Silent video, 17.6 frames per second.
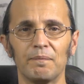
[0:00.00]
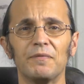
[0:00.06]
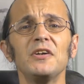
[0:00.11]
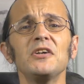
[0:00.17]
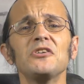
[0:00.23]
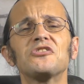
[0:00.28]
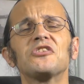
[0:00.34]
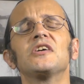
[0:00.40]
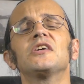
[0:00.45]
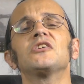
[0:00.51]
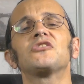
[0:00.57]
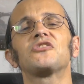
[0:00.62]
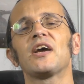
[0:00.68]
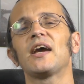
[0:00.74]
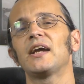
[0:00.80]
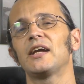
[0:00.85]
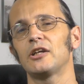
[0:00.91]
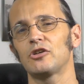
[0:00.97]
This is
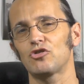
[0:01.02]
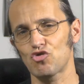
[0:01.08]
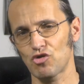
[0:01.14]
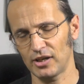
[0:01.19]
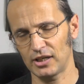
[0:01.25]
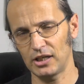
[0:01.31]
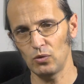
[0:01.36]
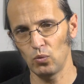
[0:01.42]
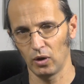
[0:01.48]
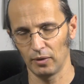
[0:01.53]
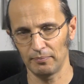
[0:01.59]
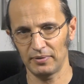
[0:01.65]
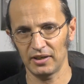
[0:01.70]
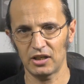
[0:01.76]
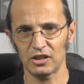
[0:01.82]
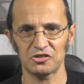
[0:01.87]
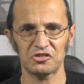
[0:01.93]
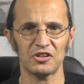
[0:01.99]
a tricky one
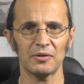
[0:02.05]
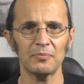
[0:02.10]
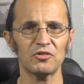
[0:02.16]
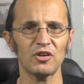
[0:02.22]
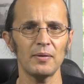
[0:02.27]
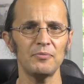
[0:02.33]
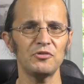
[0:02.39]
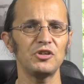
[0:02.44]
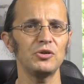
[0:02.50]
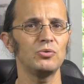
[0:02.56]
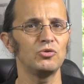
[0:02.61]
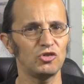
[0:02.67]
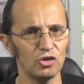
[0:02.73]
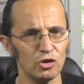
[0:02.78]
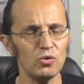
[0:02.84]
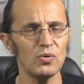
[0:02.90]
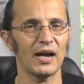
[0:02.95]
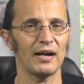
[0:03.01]
because sometimes you
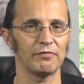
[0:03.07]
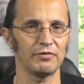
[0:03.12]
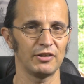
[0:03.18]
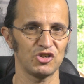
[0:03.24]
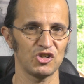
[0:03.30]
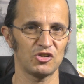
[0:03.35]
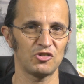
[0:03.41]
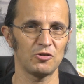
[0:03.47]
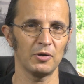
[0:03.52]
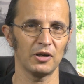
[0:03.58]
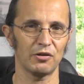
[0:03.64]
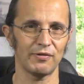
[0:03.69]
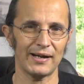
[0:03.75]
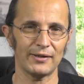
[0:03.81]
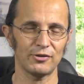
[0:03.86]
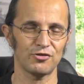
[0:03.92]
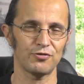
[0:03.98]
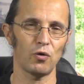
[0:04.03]
do have legitimate
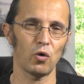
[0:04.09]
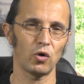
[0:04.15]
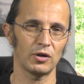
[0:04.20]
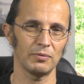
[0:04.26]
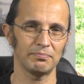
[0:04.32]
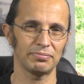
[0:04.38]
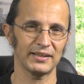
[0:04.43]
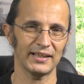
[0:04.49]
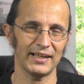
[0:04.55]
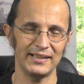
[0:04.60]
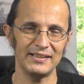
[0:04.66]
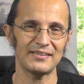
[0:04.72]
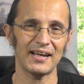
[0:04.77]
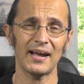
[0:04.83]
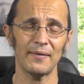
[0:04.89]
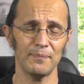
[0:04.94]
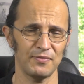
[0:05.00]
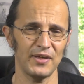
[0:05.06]
grounds for
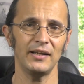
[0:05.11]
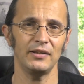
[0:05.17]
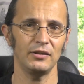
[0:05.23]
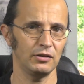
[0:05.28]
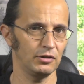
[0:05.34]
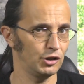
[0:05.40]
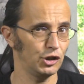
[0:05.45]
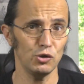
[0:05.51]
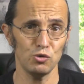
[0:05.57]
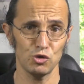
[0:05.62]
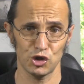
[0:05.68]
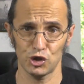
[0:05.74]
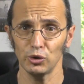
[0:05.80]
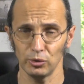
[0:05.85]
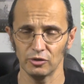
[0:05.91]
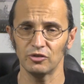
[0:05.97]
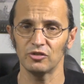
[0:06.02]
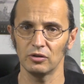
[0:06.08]
complaint, and then you
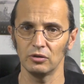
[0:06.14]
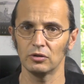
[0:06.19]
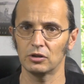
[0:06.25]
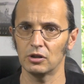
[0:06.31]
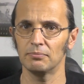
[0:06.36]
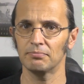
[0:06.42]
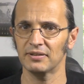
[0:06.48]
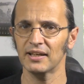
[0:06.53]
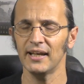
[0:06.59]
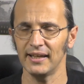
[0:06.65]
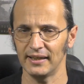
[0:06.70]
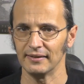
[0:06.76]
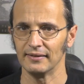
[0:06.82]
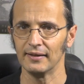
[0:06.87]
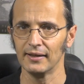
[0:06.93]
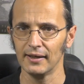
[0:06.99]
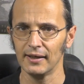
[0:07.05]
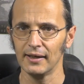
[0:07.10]
should
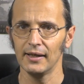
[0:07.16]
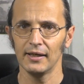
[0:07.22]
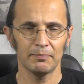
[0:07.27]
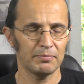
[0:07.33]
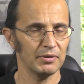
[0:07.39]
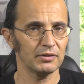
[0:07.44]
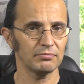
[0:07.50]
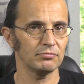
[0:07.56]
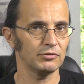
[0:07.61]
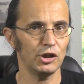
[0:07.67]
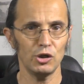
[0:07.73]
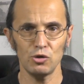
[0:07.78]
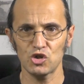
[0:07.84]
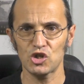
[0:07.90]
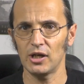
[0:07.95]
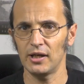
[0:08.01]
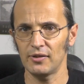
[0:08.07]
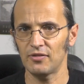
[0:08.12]
complain. But
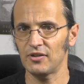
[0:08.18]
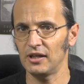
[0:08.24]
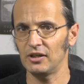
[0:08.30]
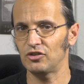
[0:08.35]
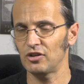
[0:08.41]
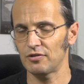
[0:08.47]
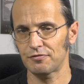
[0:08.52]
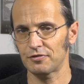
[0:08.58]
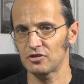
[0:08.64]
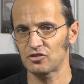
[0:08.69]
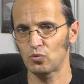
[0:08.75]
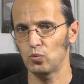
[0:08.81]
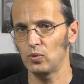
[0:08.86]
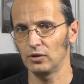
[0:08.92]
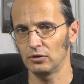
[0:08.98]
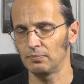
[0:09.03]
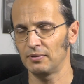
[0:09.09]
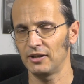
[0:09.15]
usually the difference
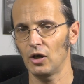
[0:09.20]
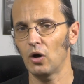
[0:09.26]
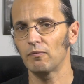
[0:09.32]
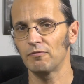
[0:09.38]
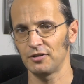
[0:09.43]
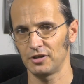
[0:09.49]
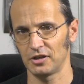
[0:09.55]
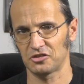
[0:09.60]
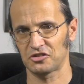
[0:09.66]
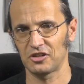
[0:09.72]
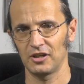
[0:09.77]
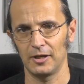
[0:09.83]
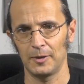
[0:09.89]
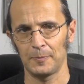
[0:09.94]
will be obvious.